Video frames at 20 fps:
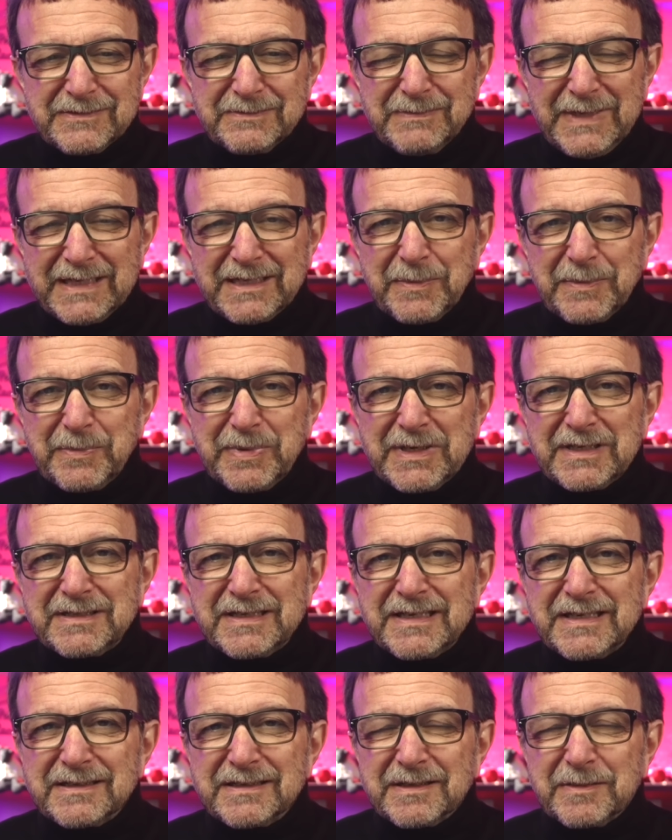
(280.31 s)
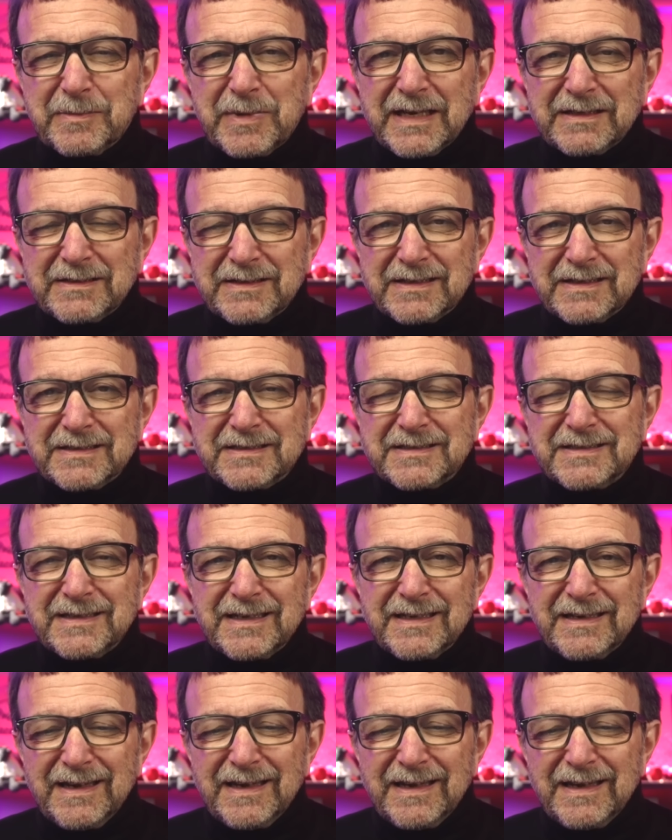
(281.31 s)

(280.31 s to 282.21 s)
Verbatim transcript: make a big deal about this.